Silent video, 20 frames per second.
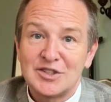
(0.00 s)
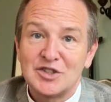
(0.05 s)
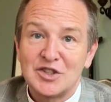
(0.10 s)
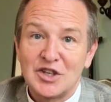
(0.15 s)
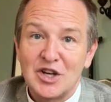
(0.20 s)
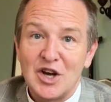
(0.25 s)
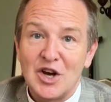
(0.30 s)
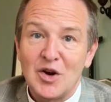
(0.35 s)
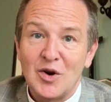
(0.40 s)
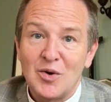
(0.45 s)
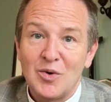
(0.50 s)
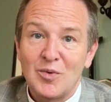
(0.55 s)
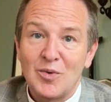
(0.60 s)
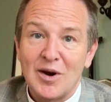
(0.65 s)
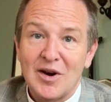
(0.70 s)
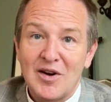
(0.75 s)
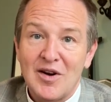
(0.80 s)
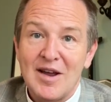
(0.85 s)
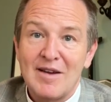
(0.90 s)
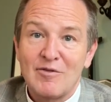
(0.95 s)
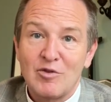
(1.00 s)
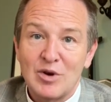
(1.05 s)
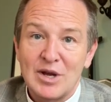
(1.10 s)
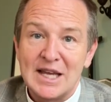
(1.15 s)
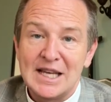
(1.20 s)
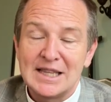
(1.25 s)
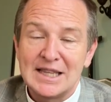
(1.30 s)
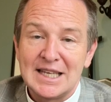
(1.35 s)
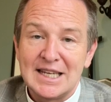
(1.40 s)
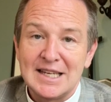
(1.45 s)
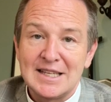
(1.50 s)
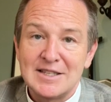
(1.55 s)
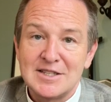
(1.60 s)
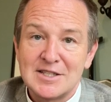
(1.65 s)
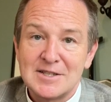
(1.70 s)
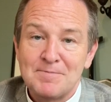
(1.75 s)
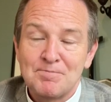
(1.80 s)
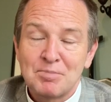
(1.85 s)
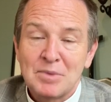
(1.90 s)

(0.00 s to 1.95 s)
to go wherever he leads.